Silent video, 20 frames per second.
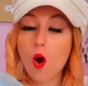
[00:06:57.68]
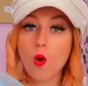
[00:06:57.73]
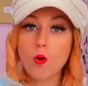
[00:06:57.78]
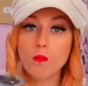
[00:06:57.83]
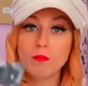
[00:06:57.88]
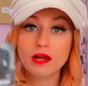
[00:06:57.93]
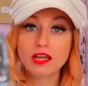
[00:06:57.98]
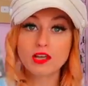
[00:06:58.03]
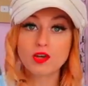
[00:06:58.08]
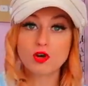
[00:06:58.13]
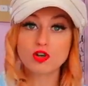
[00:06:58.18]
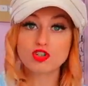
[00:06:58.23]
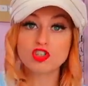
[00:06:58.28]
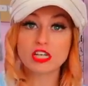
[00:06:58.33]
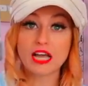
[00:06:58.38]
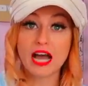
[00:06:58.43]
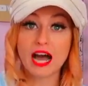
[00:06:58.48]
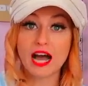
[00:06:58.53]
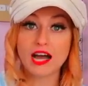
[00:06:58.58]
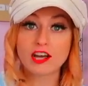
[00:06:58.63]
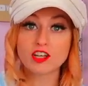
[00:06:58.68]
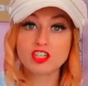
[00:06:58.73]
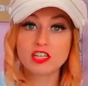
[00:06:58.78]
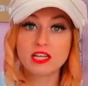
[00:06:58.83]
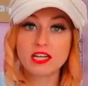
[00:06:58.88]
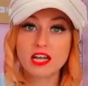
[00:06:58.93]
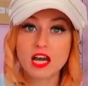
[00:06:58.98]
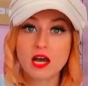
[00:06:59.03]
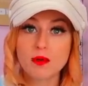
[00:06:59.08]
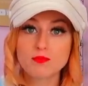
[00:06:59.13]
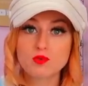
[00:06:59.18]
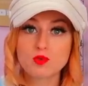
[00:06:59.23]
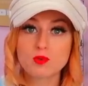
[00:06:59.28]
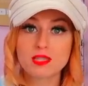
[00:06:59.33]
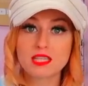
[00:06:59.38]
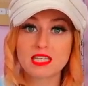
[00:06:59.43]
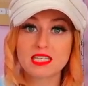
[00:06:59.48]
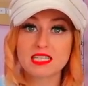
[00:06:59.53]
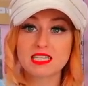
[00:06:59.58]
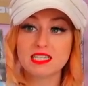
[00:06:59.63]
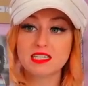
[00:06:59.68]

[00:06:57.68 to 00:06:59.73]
Oh my gosh, it actually comes with this